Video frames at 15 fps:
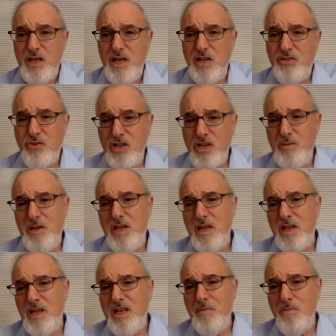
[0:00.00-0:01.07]
it's going to
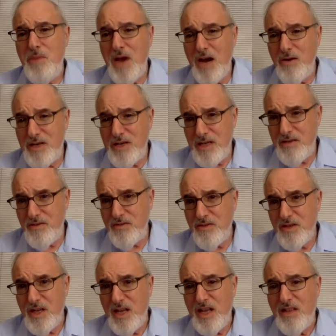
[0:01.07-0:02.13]
be imperative
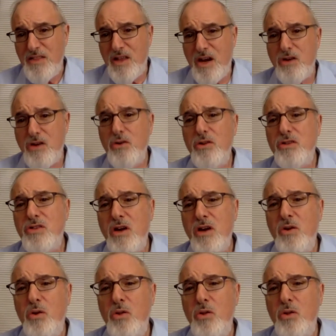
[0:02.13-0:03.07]
that our girls are no